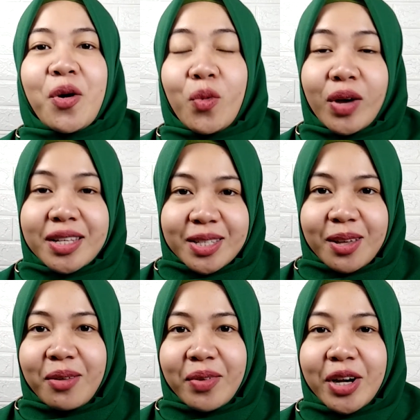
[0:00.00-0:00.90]

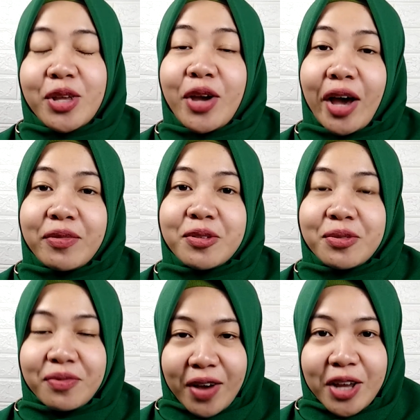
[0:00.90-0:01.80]
Whatsoever, you have
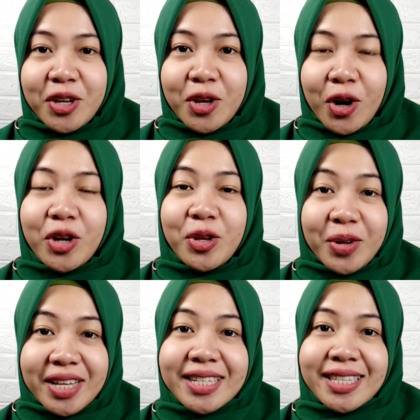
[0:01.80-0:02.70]
to find your
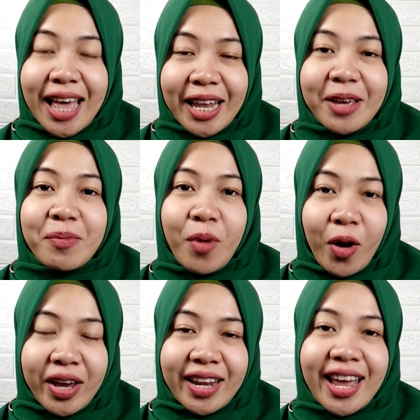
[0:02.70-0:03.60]
unique selling
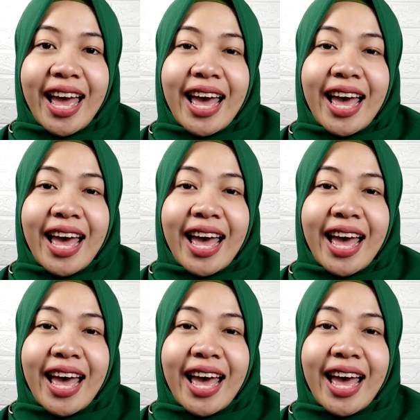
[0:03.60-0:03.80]
point.